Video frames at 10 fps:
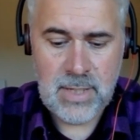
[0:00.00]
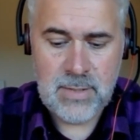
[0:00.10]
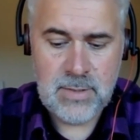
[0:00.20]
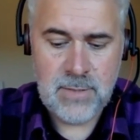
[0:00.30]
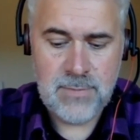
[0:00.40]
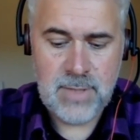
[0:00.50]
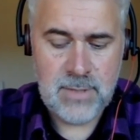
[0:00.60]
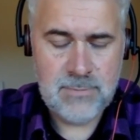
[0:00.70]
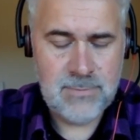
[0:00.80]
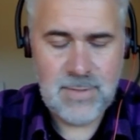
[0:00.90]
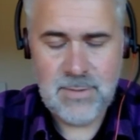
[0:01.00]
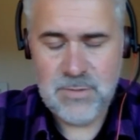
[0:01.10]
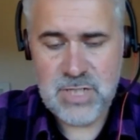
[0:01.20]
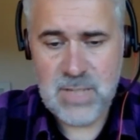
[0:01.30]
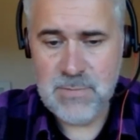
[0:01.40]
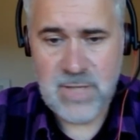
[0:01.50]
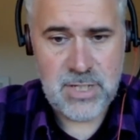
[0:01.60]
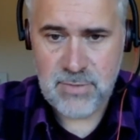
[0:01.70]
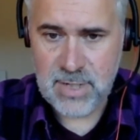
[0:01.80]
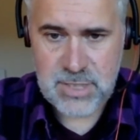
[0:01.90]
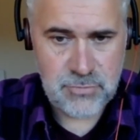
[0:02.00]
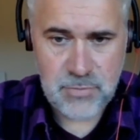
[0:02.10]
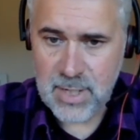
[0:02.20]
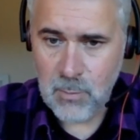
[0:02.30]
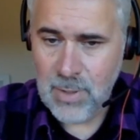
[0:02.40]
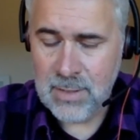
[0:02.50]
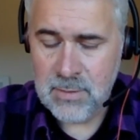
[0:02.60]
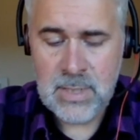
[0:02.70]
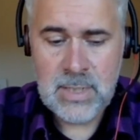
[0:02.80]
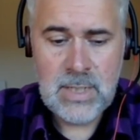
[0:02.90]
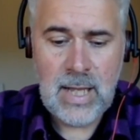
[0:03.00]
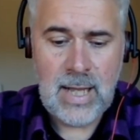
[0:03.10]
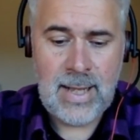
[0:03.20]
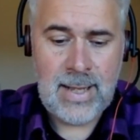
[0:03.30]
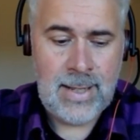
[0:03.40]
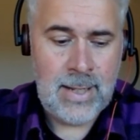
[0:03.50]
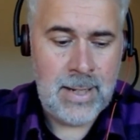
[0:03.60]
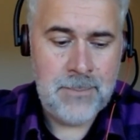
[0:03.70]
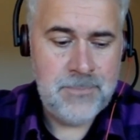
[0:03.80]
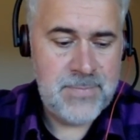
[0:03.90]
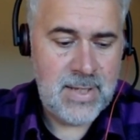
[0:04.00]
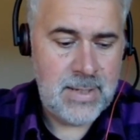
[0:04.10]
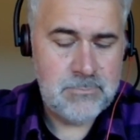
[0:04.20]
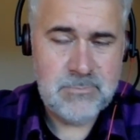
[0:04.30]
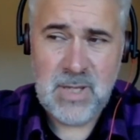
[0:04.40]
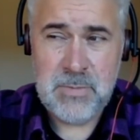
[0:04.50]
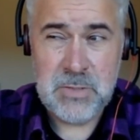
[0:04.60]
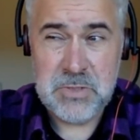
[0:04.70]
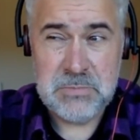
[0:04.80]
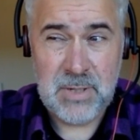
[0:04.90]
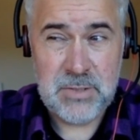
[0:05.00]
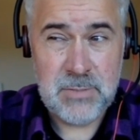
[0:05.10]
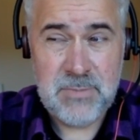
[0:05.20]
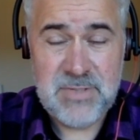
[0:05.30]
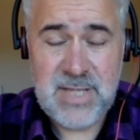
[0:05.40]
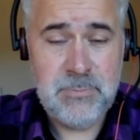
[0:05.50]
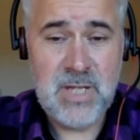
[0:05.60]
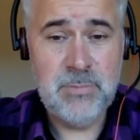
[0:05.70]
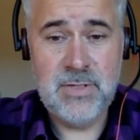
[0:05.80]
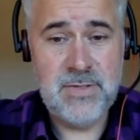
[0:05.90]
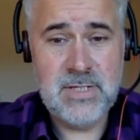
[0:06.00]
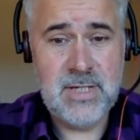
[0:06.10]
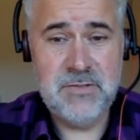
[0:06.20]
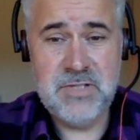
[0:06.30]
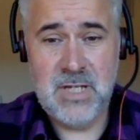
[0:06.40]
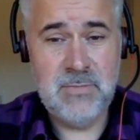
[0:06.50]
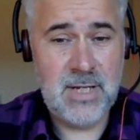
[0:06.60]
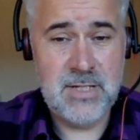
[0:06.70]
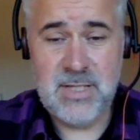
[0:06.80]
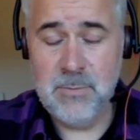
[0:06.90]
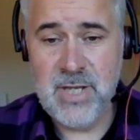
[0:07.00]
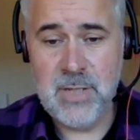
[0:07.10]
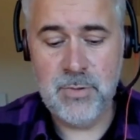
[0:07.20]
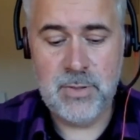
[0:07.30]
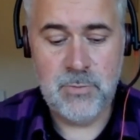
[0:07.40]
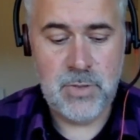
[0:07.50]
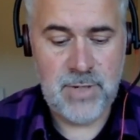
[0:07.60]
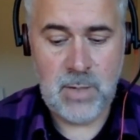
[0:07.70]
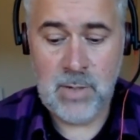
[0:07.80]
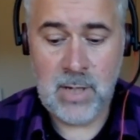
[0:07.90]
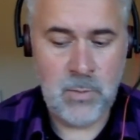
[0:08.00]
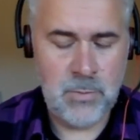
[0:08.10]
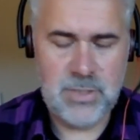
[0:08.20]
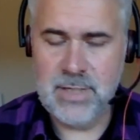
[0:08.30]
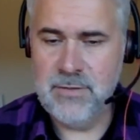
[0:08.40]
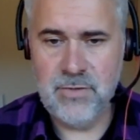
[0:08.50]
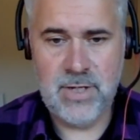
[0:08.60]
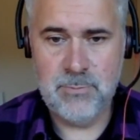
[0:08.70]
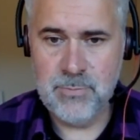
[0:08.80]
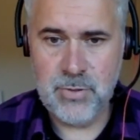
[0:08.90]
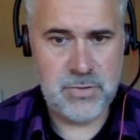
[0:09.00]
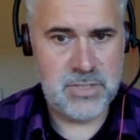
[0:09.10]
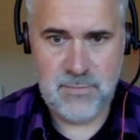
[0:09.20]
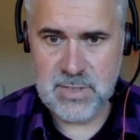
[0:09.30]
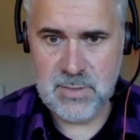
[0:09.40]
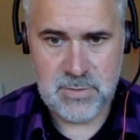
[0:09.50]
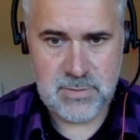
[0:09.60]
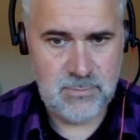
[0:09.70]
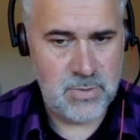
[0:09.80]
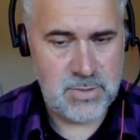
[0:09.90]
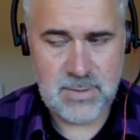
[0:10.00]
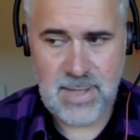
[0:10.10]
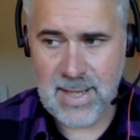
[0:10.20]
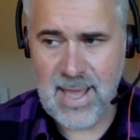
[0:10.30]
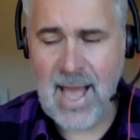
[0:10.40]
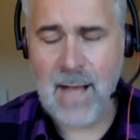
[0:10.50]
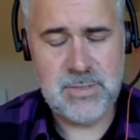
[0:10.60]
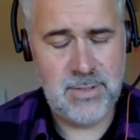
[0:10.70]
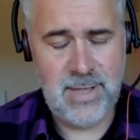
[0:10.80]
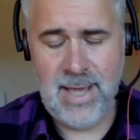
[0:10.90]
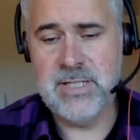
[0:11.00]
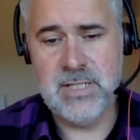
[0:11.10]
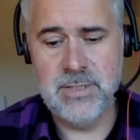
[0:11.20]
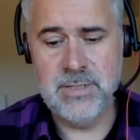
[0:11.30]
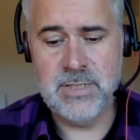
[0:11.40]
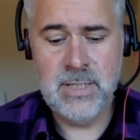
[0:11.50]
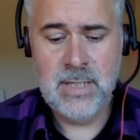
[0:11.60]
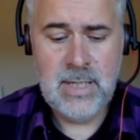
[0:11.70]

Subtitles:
It was a team that interacted really well. Maybe there was, I don't know, maybe 10 people in this kind of team, 9 or 10 people. It worked really well. We were delivering. Productivity was absolutely excellent.